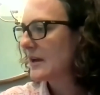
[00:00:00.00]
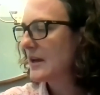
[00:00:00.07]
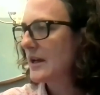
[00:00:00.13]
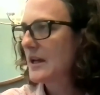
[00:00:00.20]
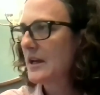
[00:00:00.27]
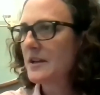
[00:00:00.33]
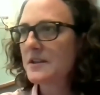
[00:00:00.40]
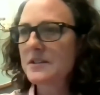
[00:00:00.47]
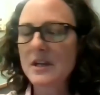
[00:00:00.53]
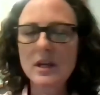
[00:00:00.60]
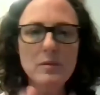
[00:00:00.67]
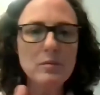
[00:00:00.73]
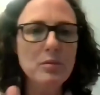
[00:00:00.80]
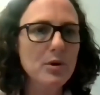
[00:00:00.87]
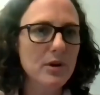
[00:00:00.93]
his
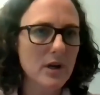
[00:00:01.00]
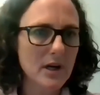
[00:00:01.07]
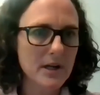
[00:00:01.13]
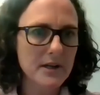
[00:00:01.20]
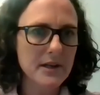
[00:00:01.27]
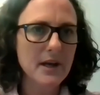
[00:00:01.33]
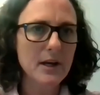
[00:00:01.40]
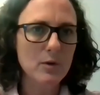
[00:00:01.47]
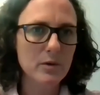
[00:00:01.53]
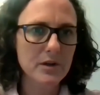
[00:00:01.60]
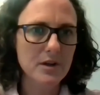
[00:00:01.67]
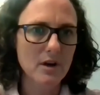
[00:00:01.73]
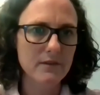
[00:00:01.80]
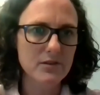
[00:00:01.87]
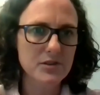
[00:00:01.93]
input on the equity
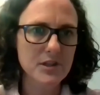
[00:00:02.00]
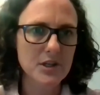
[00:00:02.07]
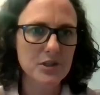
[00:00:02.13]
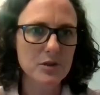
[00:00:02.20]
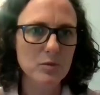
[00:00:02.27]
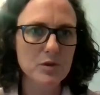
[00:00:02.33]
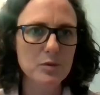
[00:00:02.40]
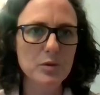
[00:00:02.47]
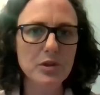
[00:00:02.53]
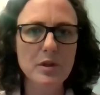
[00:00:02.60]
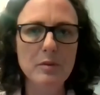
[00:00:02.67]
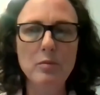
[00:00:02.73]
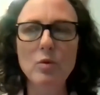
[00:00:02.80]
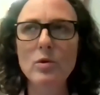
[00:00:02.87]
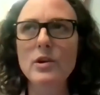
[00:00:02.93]
conversation was really
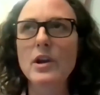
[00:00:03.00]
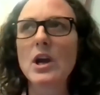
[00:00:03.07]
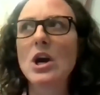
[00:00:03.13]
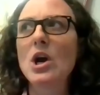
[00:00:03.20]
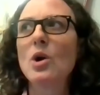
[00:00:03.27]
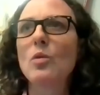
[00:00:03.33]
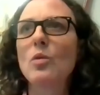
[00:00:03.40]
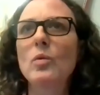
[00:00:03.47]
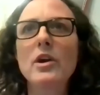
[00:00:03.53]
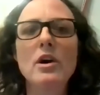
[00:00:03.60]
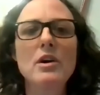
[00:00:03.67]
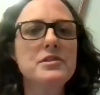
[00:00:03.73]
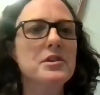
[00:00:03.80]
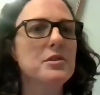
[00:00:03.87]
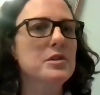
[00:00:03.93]
important. We
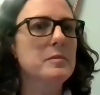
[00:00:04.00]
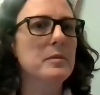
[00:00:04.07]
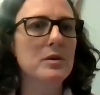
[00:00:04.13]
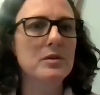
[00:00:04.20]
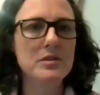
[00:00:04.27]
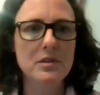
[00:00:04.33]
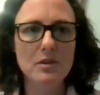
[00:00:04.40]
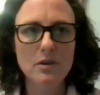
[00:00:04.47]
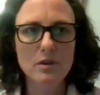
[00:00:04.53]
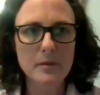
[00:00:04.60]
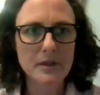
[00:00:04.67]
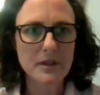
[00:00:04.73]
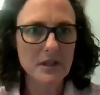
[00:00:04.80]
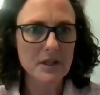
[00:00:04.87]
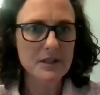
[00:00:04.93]
also spoke to
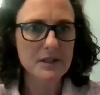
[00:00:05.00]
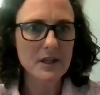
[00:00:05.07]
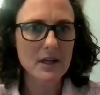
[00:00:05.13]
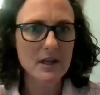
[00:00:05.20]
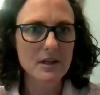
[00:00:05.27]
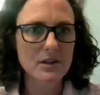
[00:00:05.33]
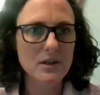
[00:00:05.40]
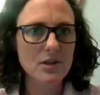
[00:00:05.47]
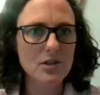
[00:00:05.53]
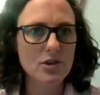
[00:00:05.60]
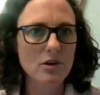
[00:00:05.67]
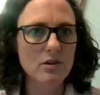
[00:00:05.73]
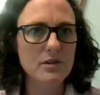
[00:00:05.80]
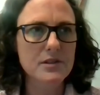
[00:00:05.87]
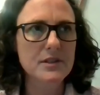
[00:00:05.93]
urban leagues in
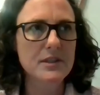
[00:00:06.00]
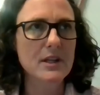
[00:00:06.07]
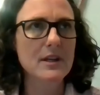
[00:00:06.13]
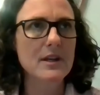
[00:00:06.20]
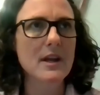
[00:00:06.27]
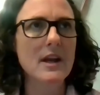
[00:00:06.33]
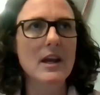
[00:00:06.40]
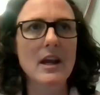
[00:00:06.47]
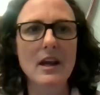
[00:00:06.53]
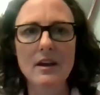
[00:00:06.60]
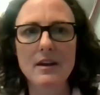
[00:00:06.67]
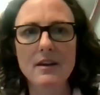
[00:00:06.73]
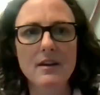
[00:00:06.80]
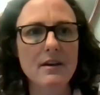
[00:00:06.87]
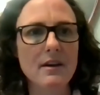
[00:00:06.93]
Charleston
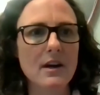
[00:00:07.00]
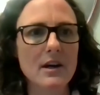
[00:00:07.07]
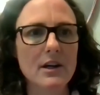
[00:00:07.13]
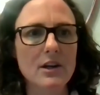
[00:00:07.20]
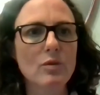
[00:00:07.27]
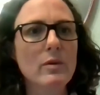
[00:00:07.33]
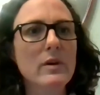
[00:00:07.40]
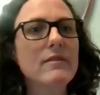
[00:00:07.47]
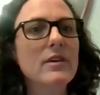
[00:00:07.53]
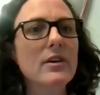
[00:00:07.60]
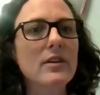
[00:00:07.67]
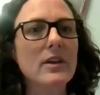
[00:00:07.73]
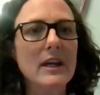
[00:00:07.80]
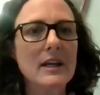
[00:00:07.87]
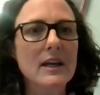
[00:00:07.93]
and
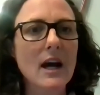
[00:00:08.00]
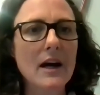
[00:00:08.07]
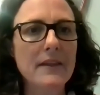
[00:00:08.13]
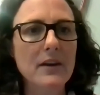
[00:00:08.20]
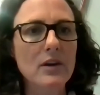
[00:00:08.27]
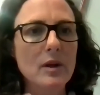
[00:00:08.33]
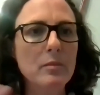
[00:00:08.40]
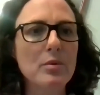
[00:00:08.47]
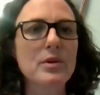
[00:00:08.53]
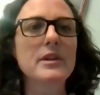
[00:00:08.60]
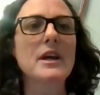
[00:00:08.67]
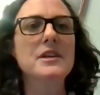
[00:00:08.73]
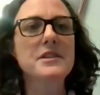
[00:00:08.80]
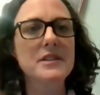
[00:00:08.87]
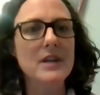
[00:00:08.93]
Greenville and got their input.
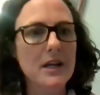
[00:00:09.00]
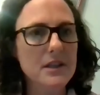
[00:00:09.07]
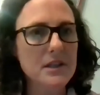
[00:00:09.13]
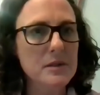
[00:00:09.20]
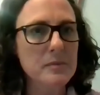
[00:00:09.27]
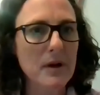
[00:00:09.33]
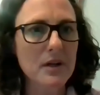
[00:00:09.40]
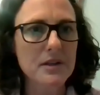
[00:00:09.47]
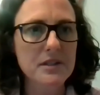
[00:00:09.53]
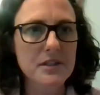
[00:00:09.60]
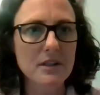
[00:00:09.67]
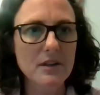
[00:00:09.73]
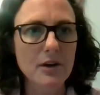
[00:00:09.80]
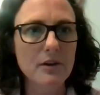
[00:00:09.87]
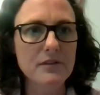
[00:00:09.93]
They signed this
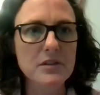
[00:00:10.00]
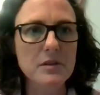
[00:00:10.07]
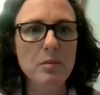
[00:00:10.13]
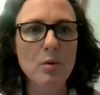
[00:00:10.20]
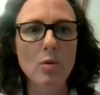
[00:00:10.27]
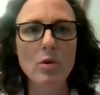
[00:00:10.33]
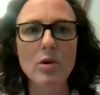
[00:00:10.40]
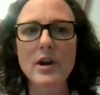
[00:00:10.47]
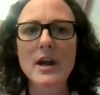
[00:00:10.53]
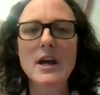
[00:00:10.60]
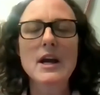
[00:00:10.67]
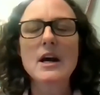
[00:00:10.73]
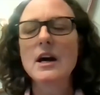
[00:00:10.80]
policy letter of support.